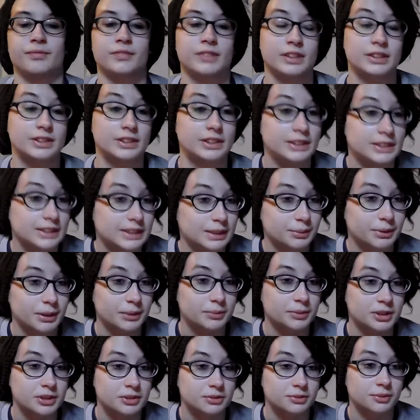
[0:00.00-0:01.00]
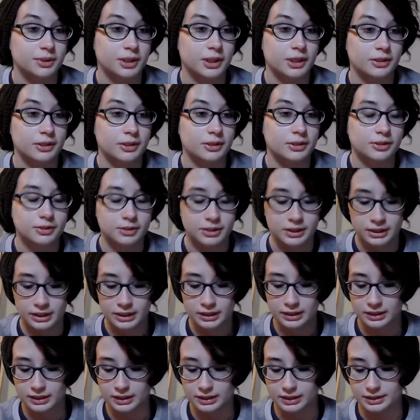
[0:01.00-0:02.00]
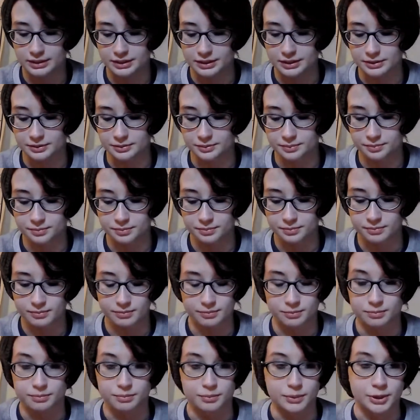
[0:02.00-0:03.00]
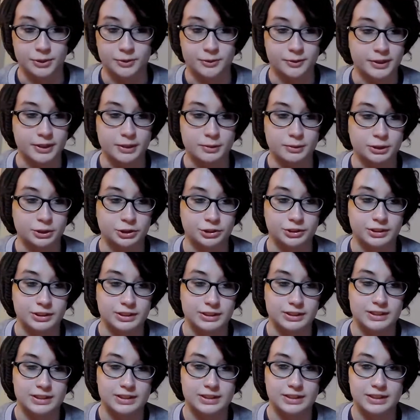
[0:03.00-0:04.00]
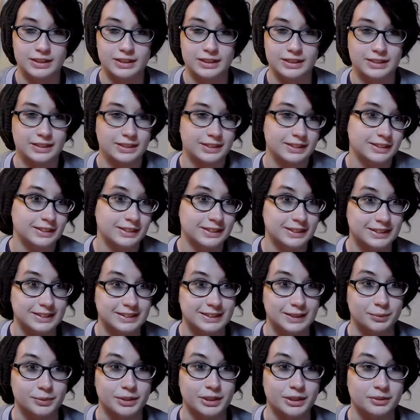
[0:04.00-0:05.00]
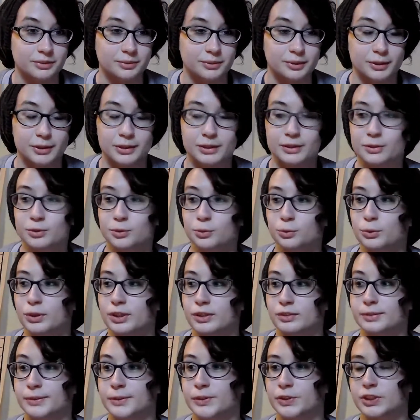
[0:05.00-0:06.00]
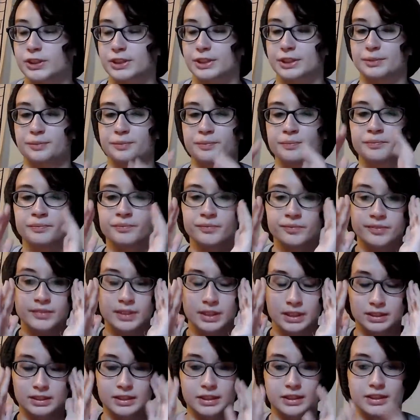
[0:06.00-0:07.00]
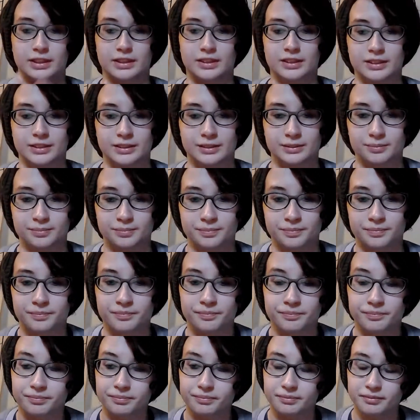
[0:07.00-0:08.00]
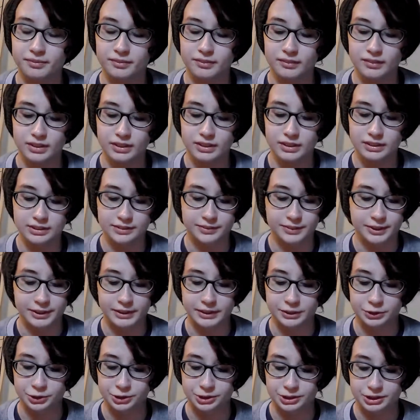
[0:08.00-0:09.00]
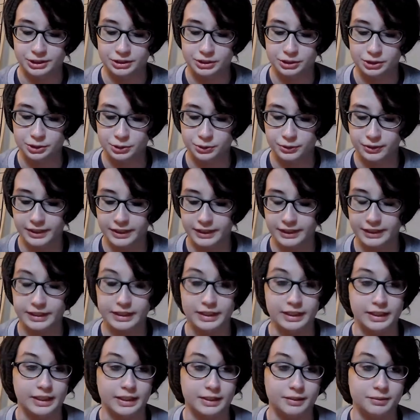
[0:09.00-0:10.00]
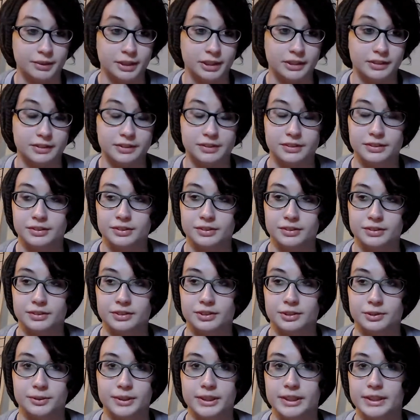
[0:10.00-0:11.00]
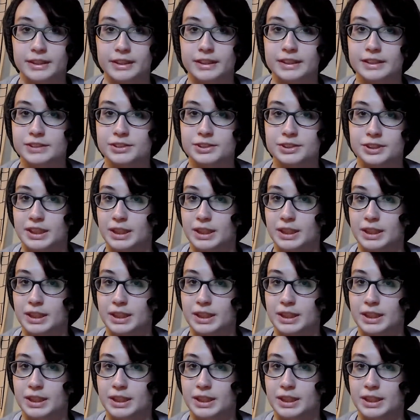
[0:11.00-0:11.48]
It's an easy premise to follow. Murdering witches, that's something we're well versed in. It's a very interesting story. I read it in 3 days.